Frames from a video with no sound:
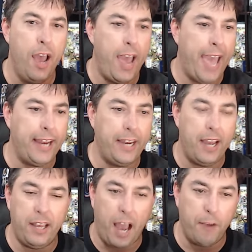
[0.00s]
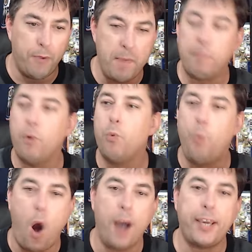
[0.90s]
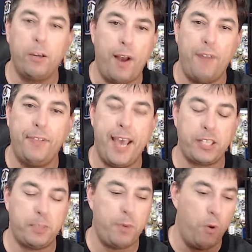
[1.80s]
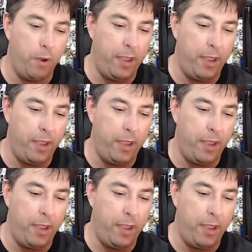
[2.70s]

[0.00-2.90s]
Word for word: and I remember walking around the expo